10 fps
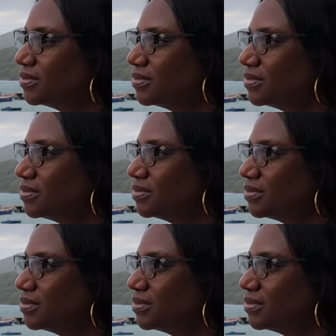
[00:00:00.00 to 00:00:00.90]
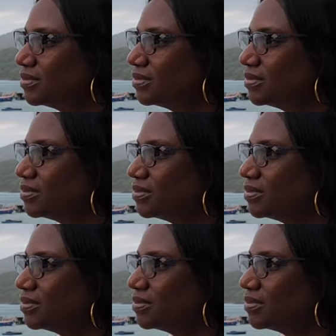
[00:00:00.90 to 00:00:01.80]

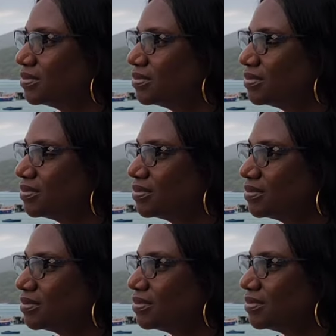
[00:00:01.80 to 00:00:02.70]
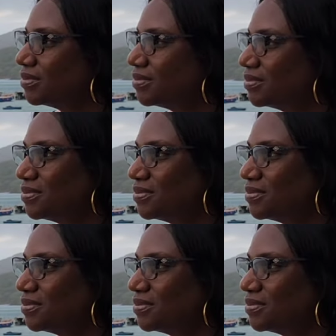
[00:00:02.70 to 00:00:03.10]
[no speech]